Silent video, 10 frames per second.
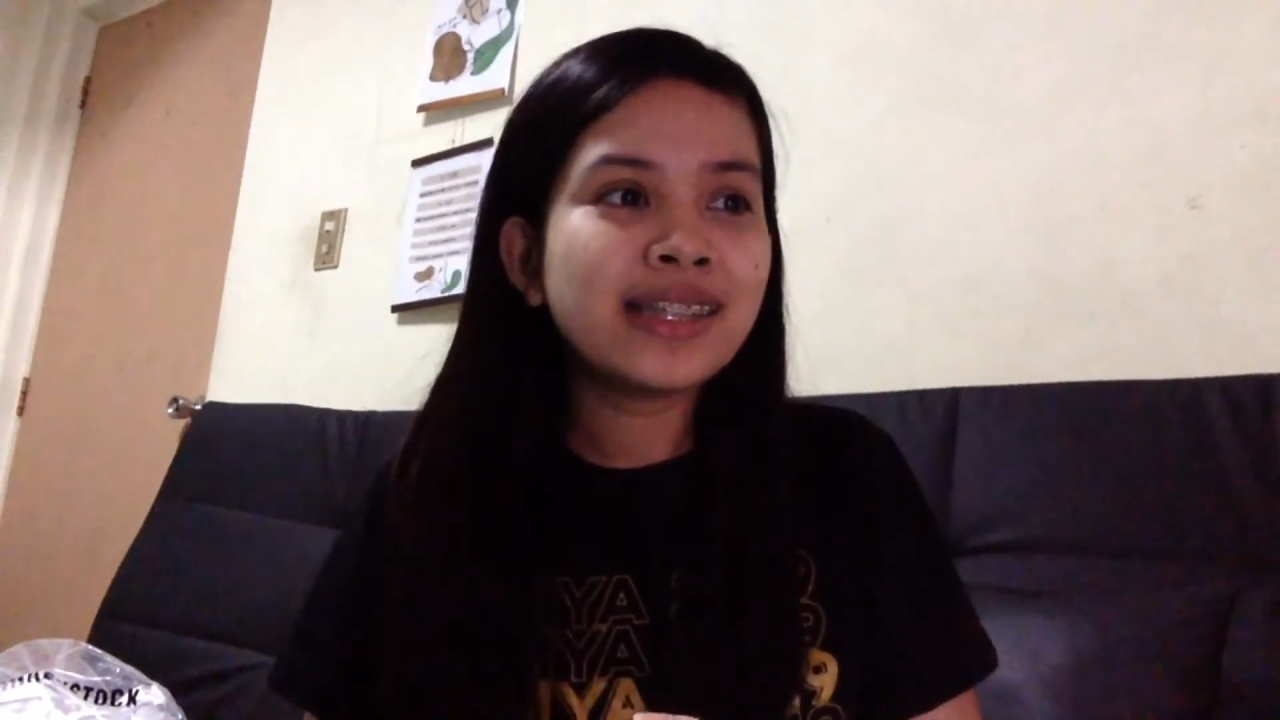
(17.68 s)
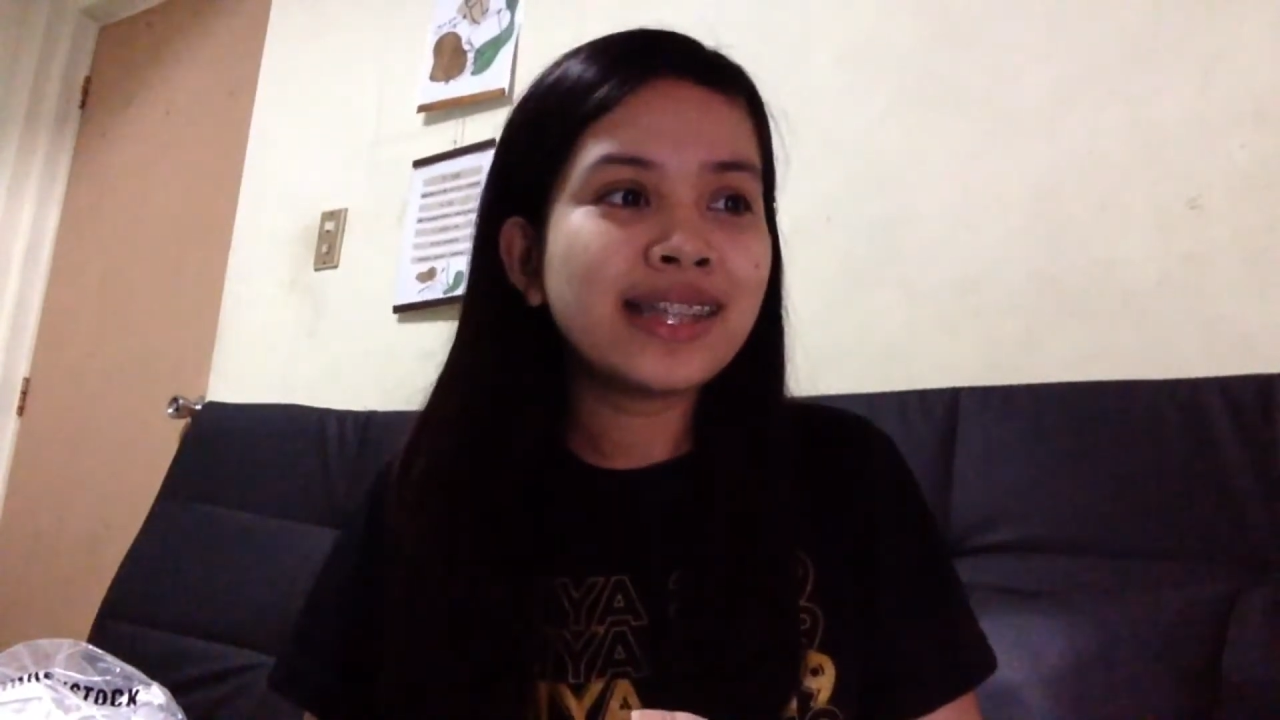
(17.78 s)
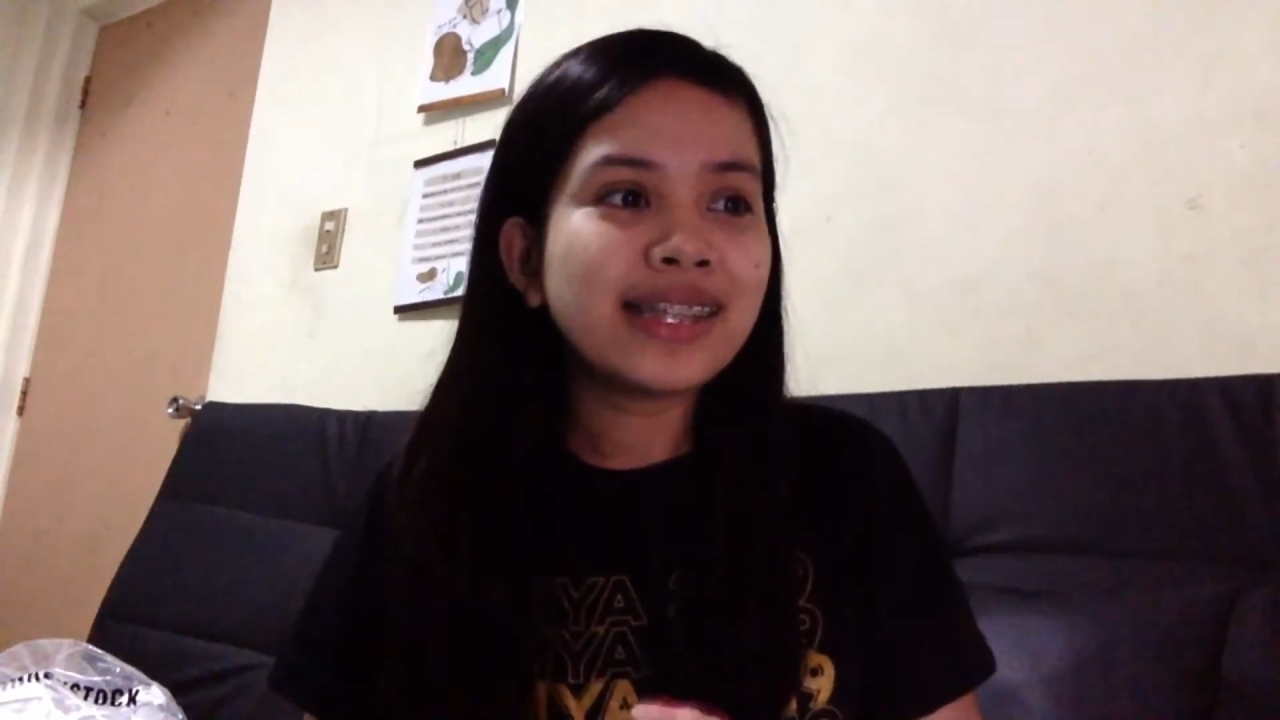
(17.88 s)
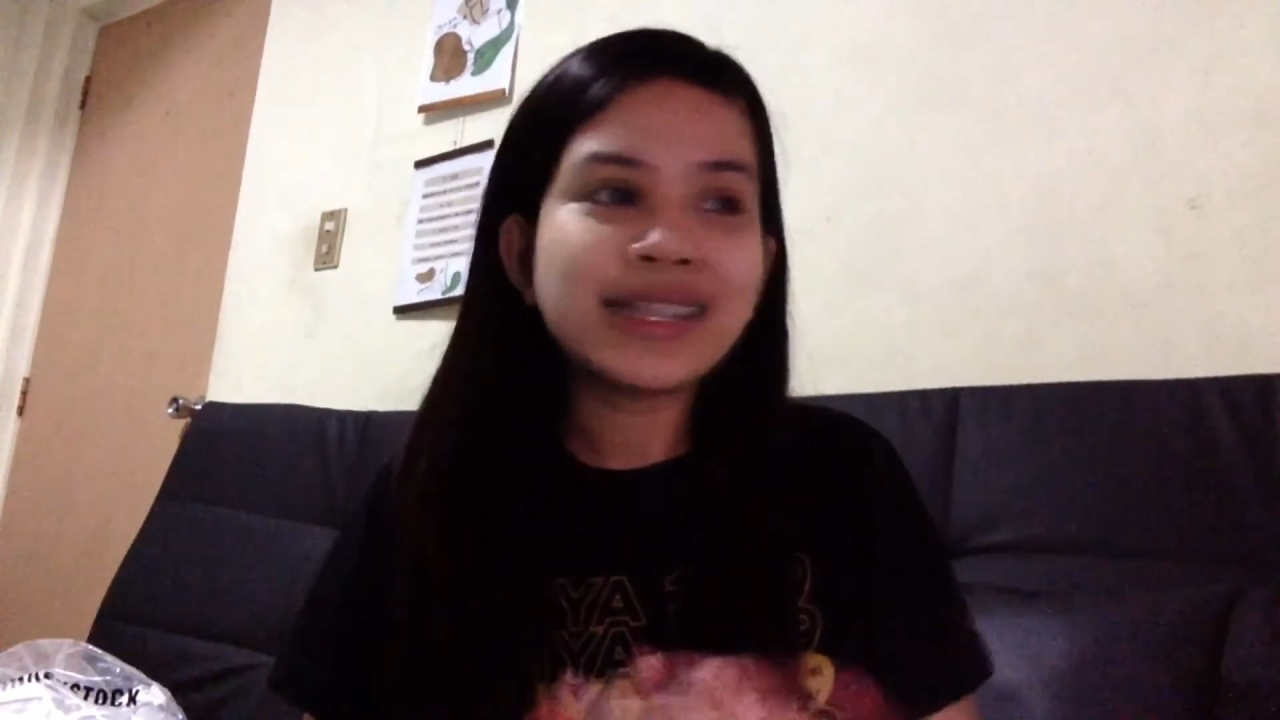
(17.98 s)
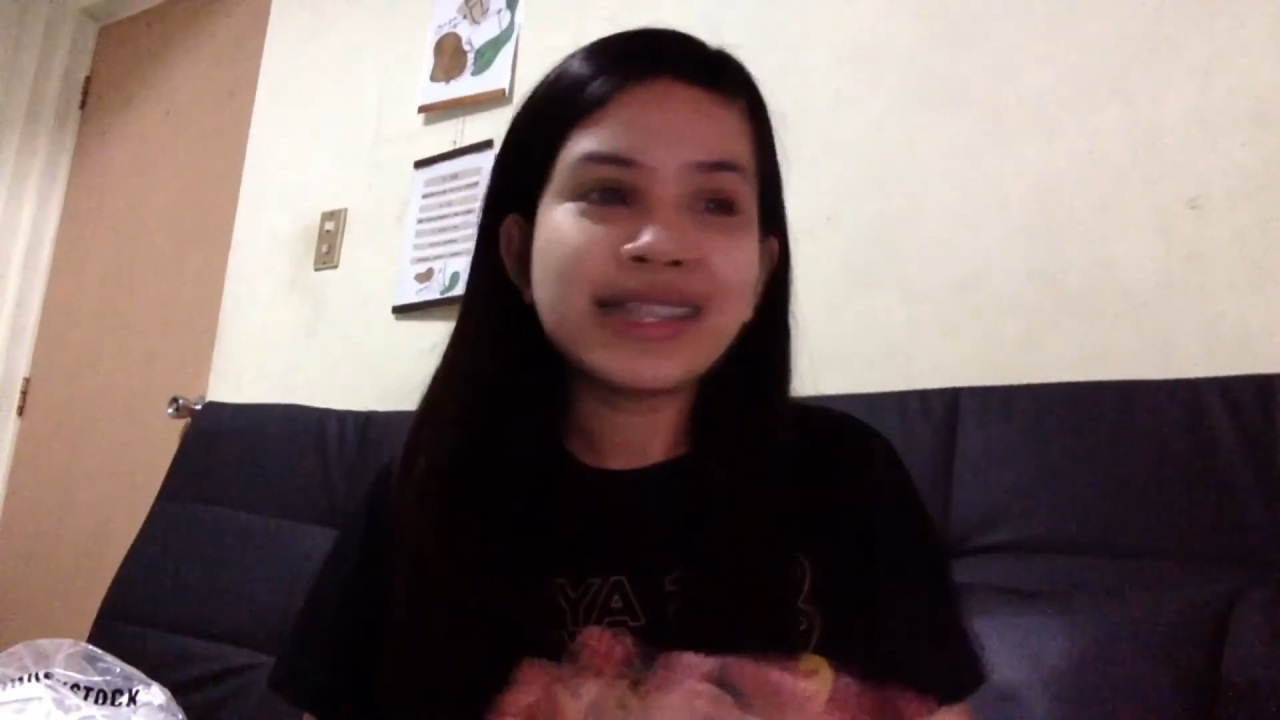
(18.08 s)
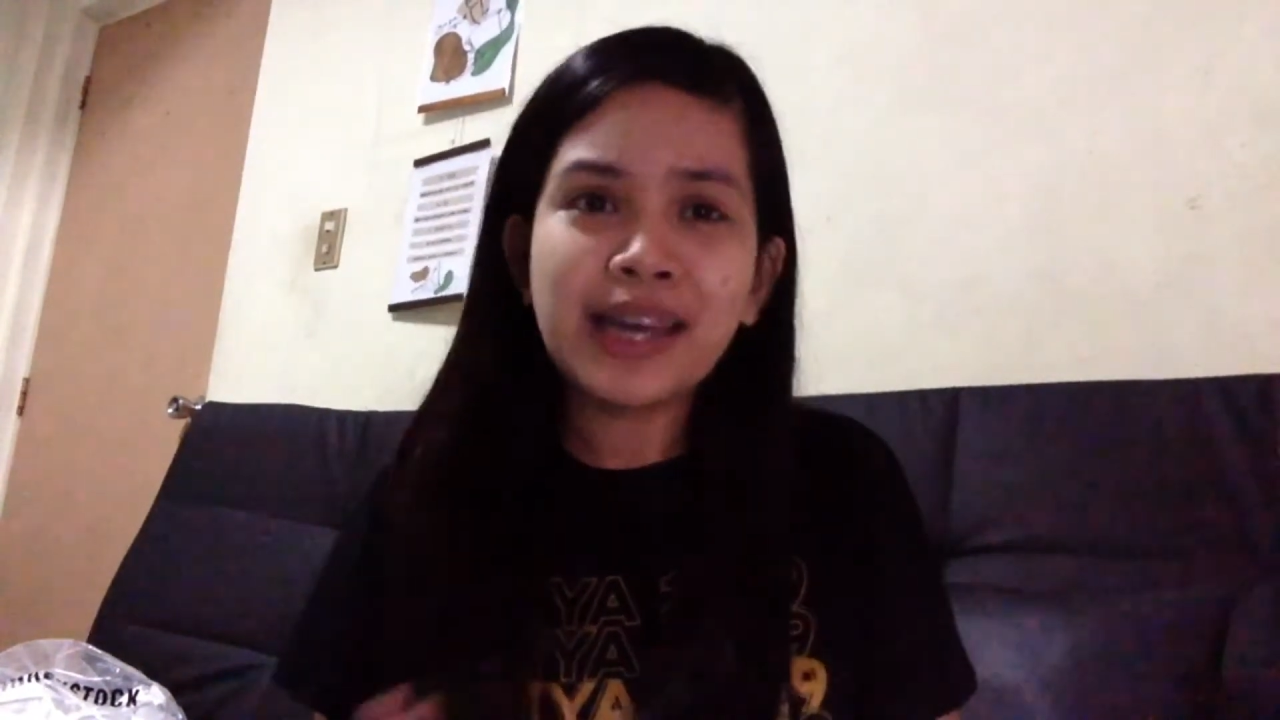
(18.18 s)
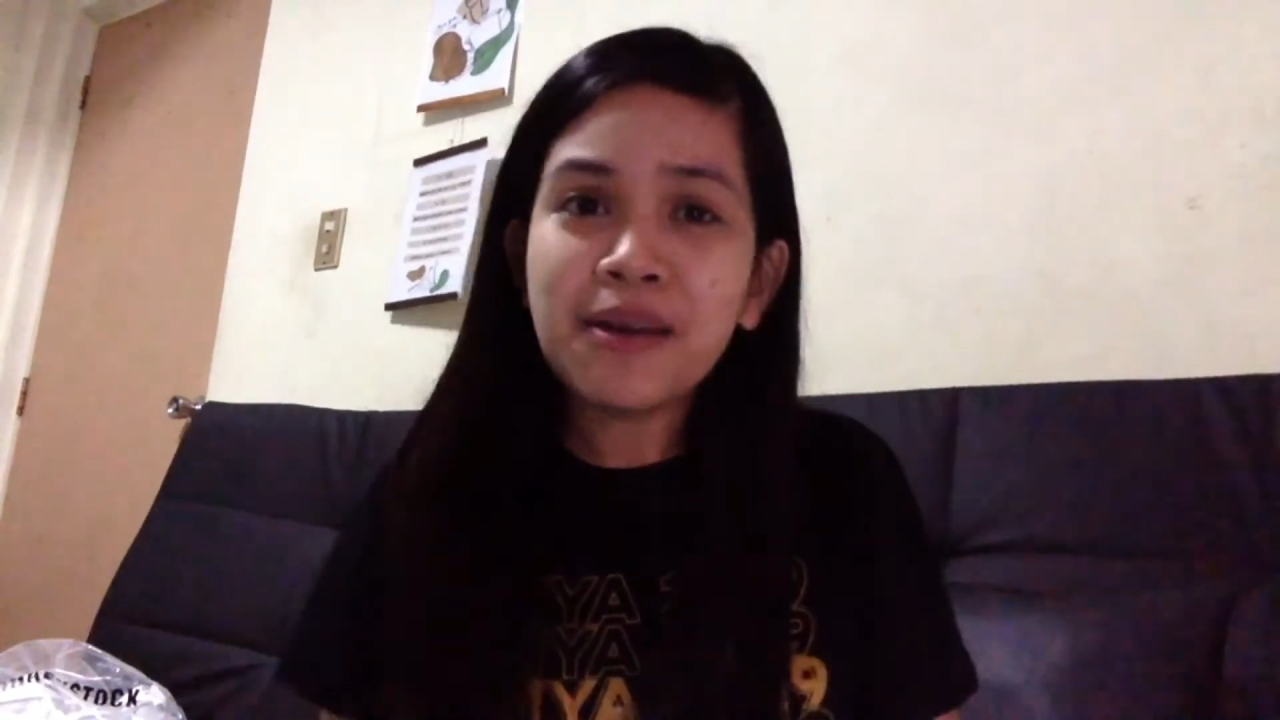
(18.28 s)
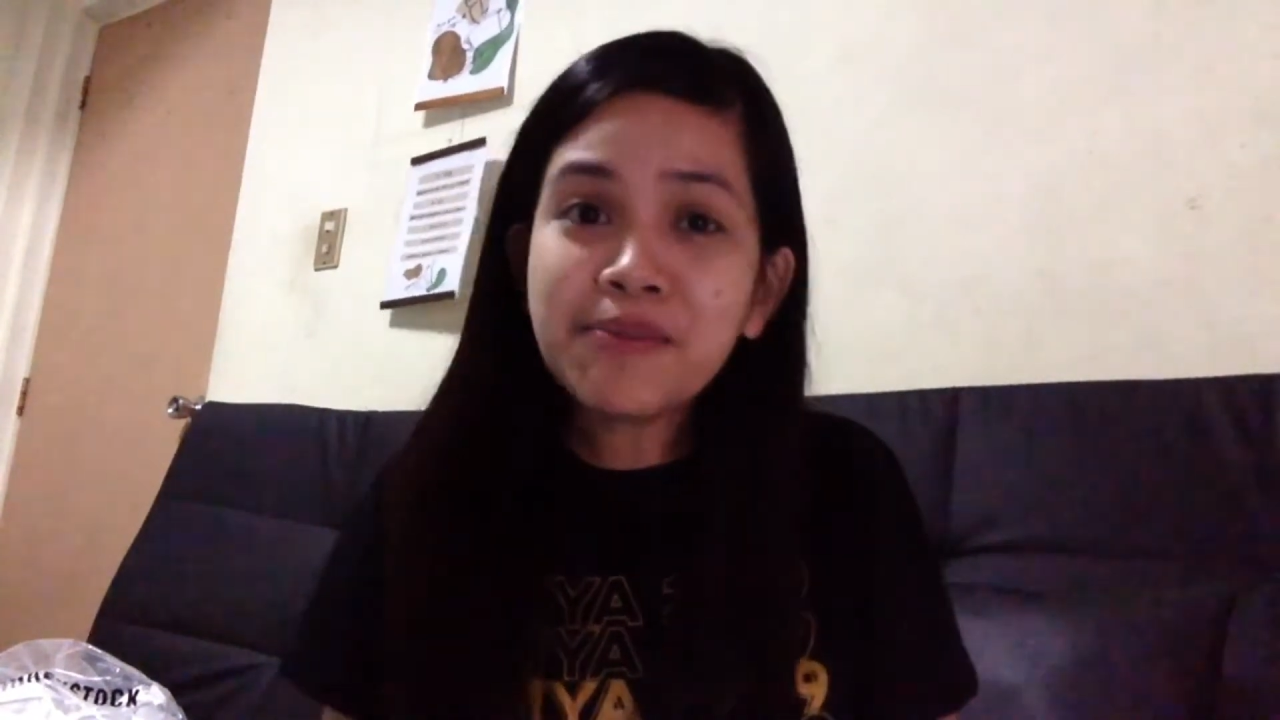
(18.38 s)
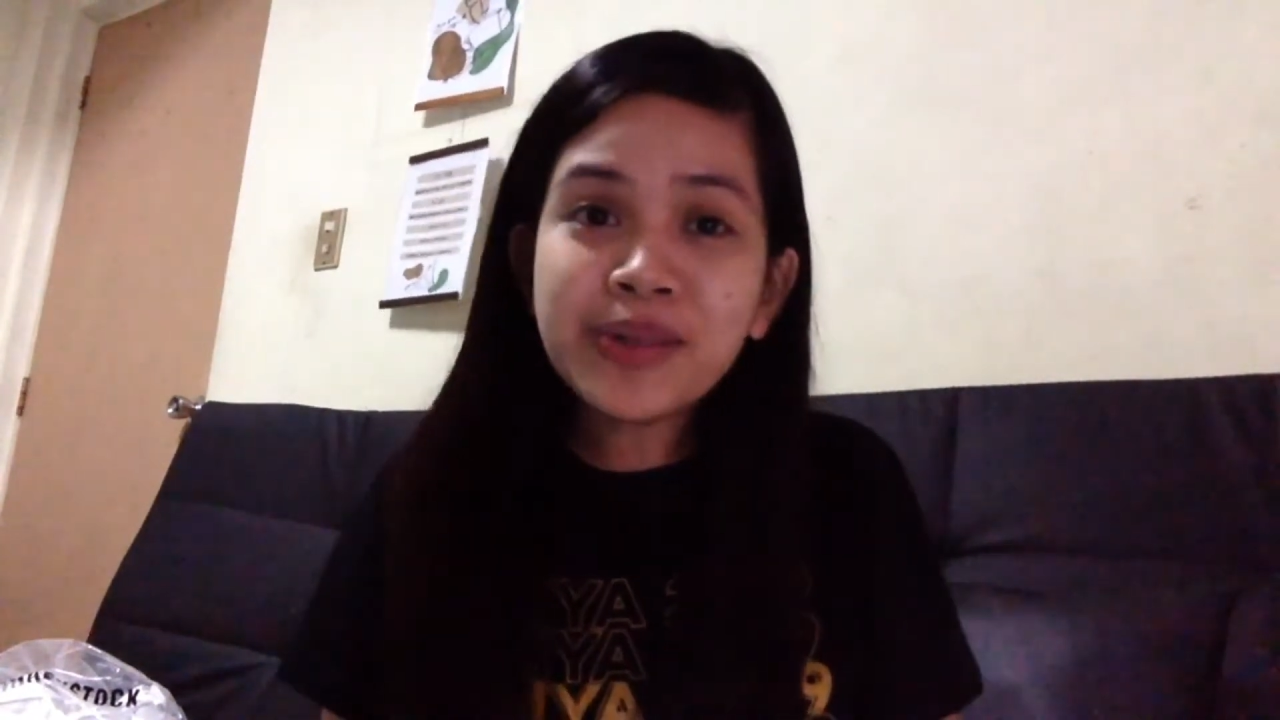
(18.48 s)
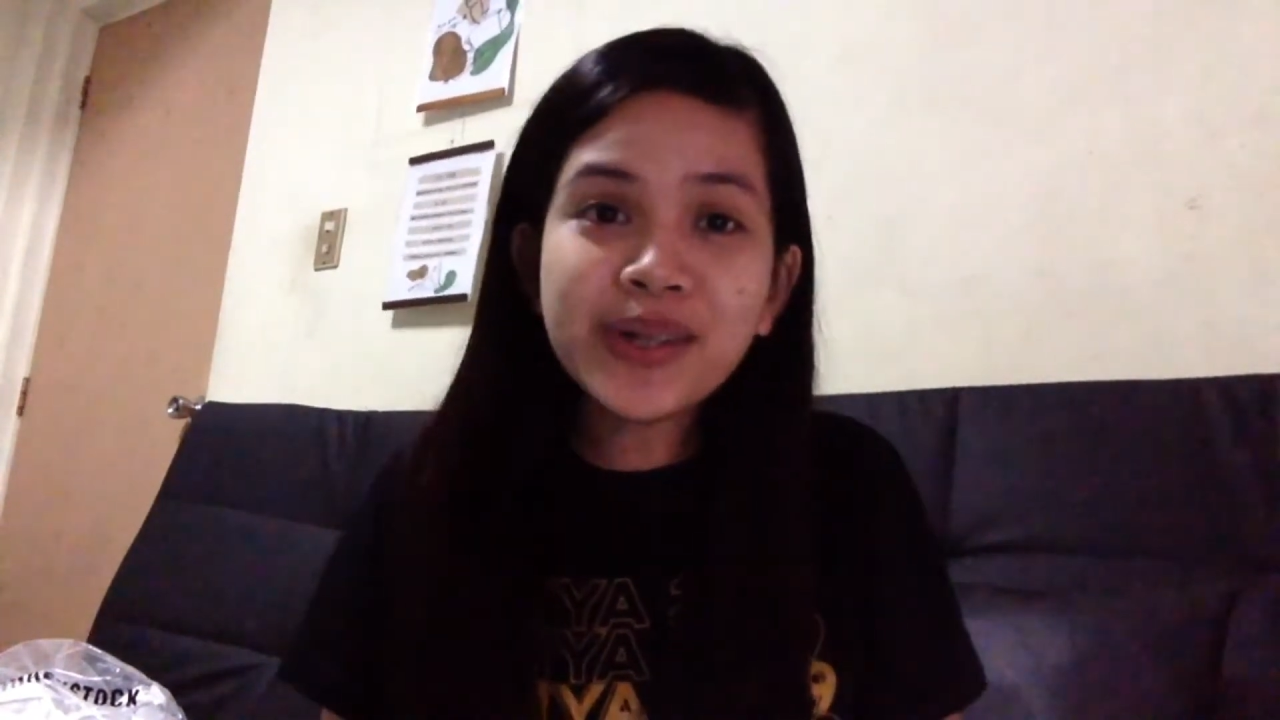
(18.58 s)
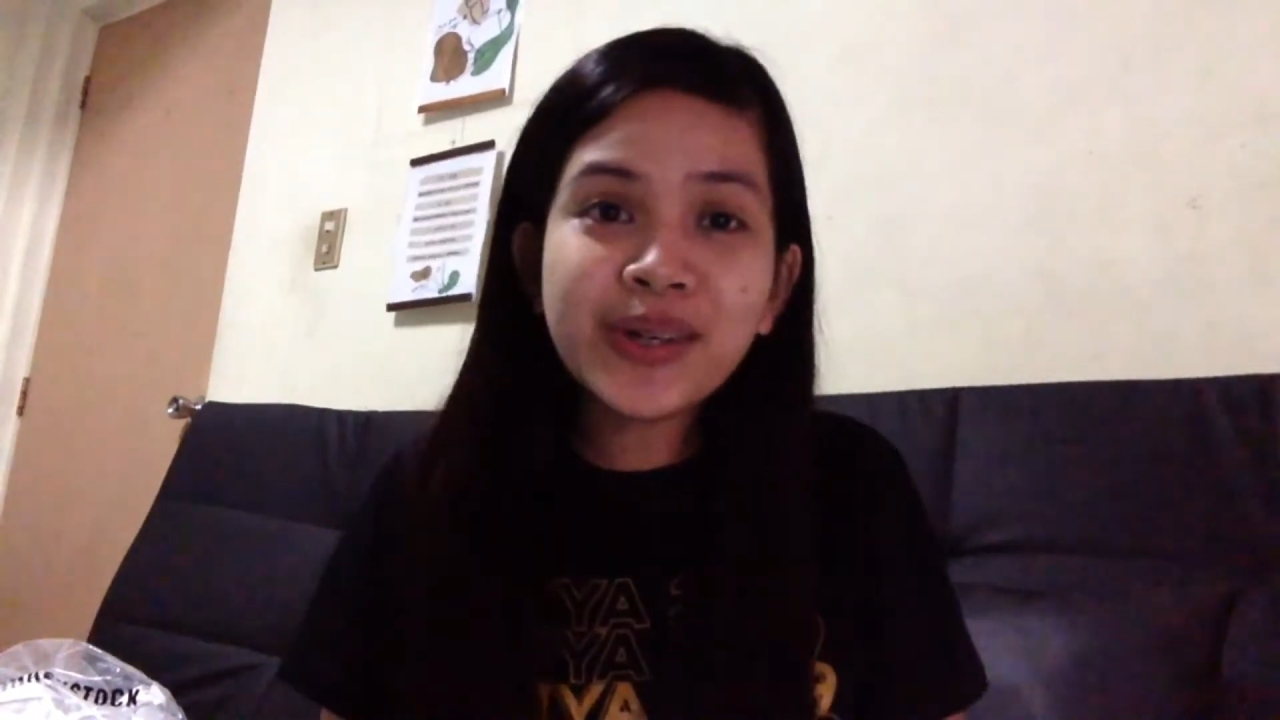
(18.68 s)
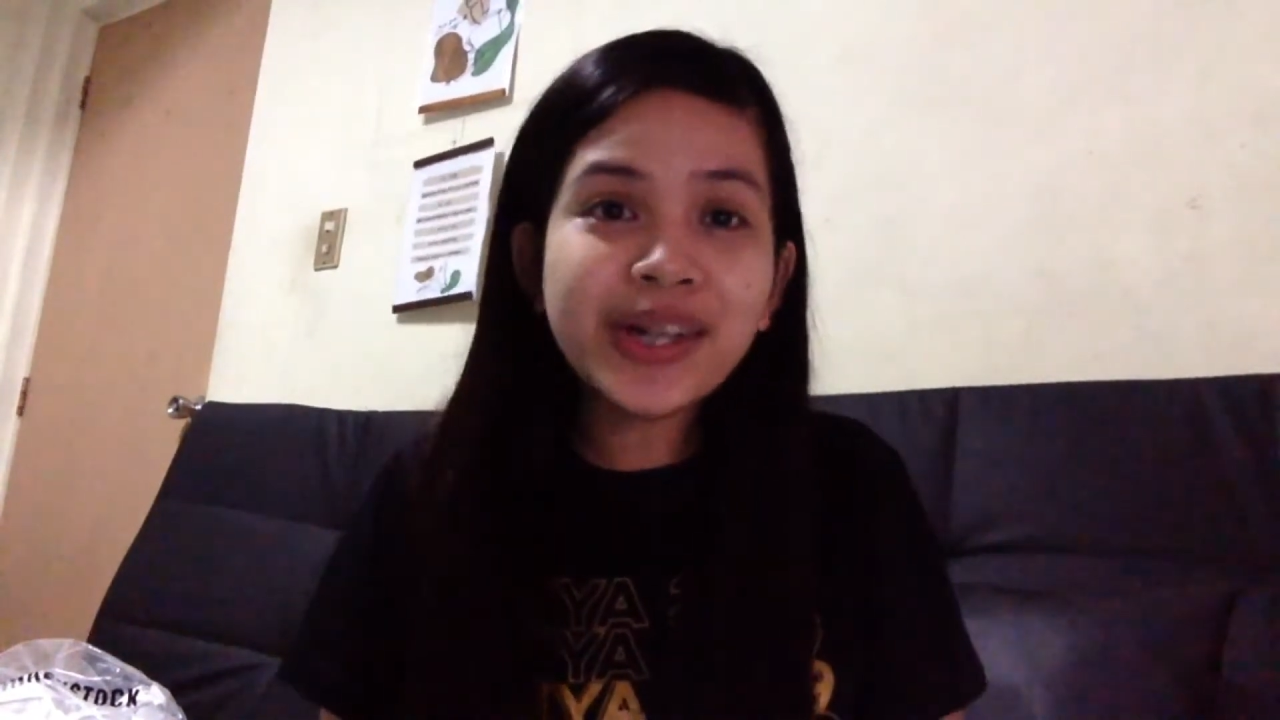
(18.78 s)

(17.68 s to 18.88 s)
na-tempt